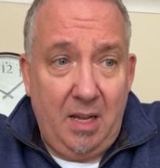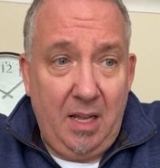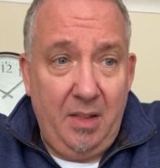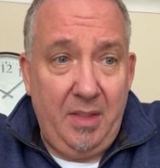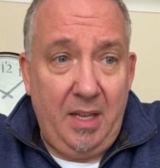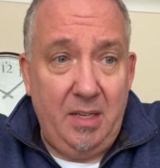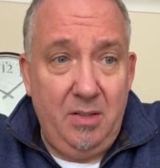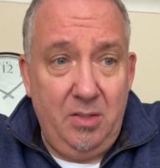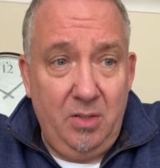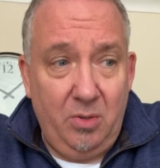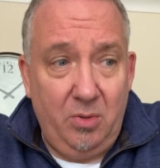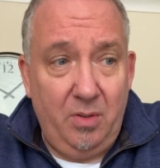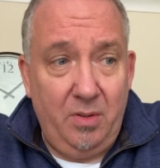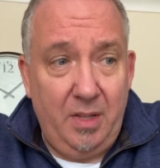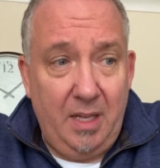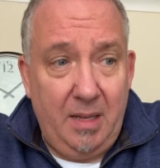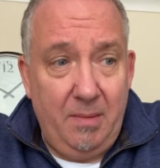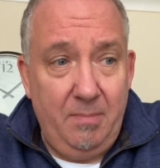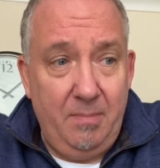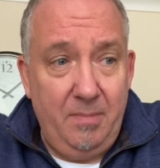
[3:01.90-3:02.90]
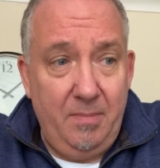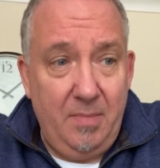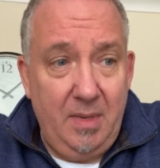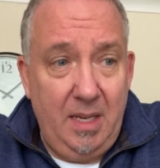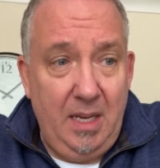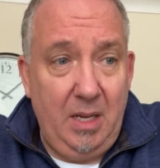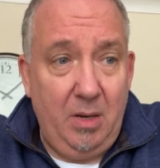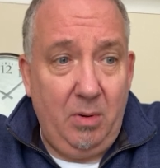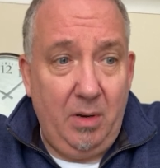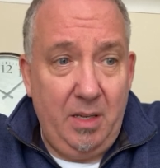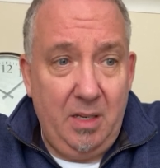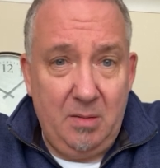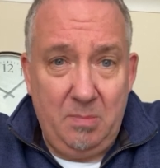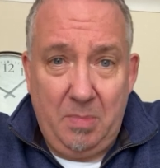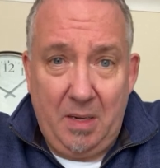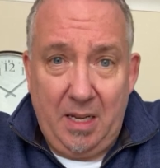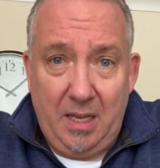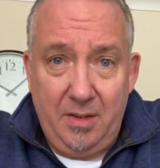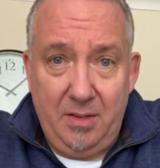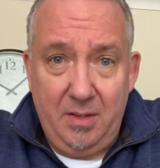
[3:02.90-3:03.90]
I then taught them equally as
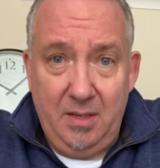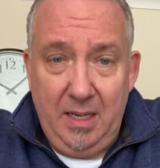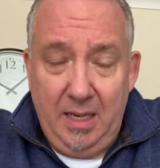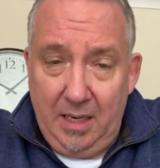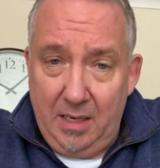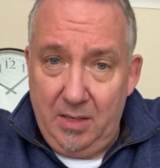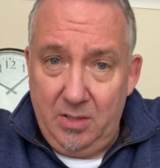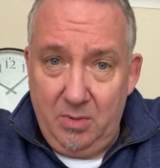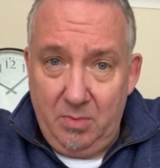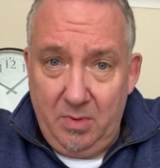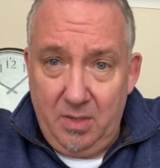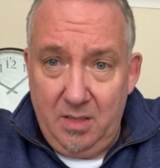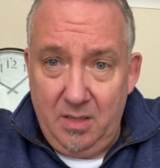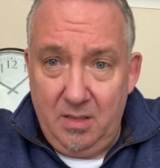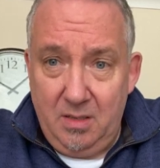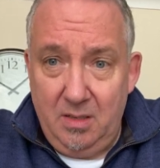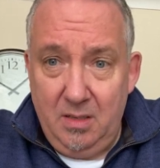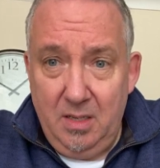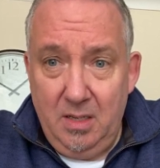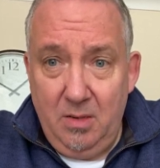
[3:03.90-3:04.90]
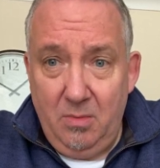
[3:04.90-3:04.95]
bad English words,